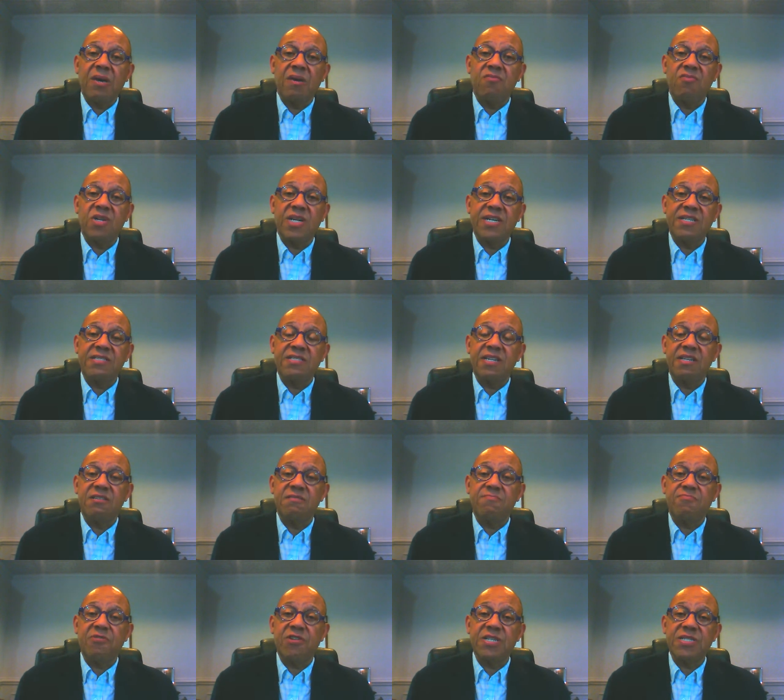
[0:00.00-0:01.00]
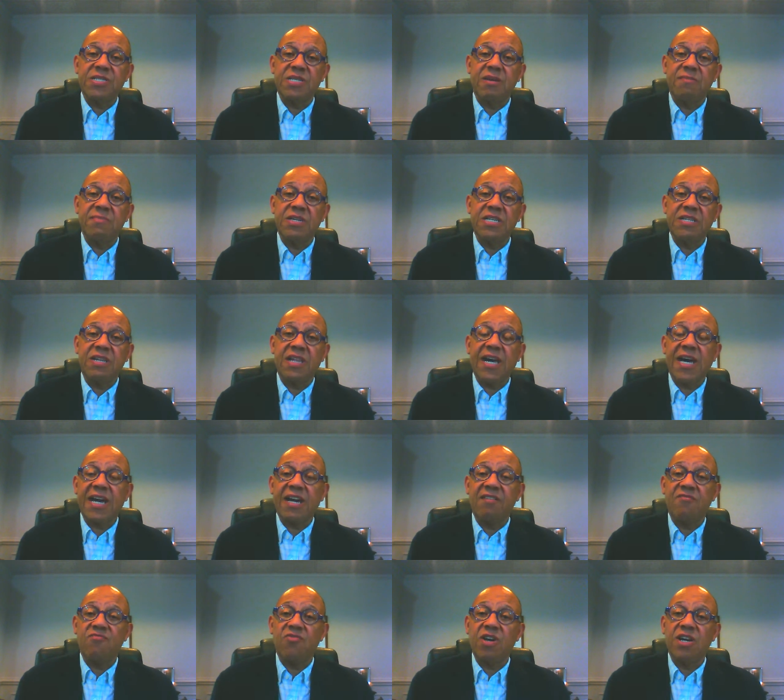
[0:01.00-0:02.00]
And when I say depressed, I mean
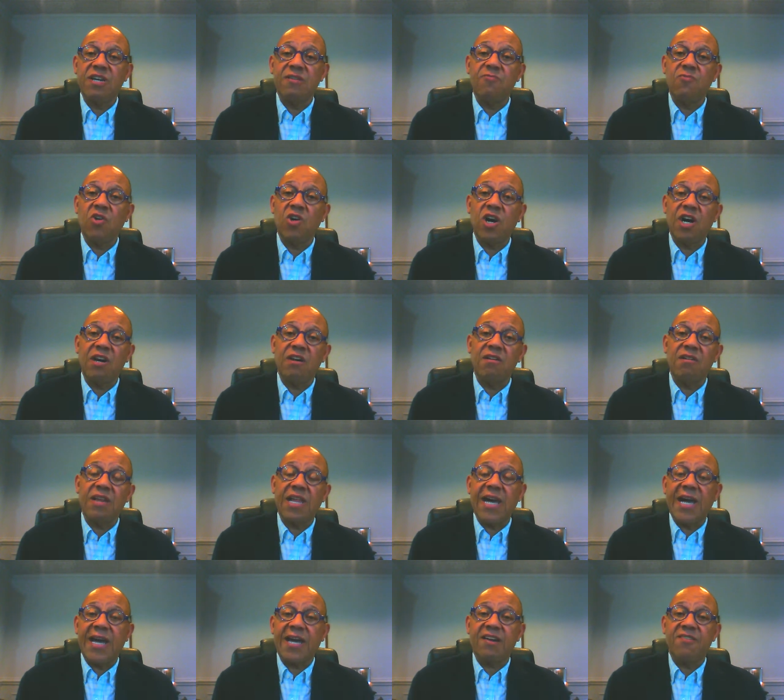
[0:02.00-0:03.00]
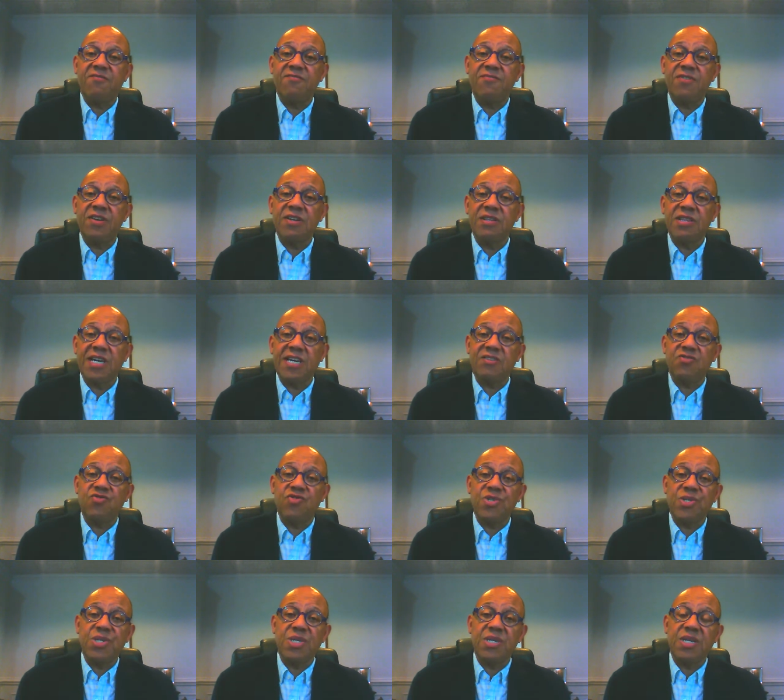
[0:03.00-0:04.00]
lack of running water, lack of
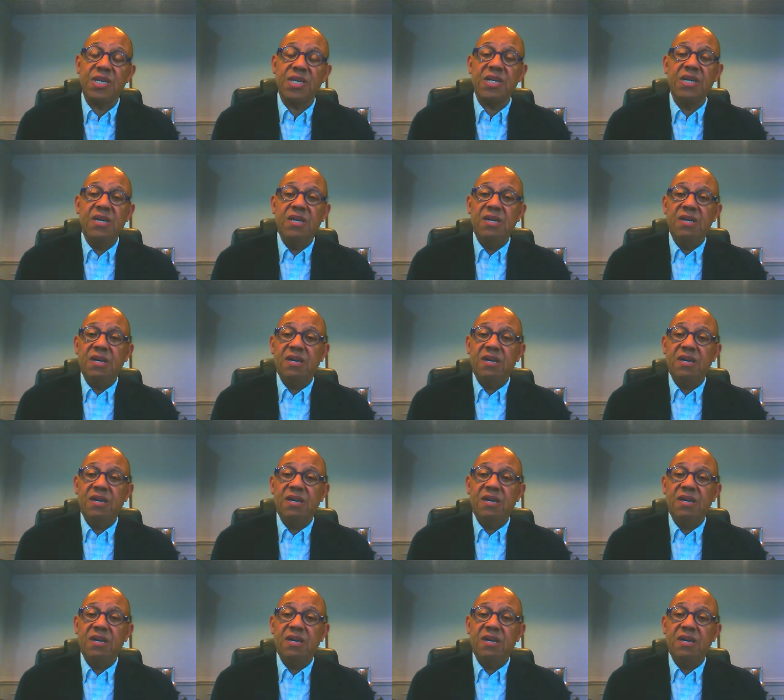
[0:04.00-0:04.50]
electricity,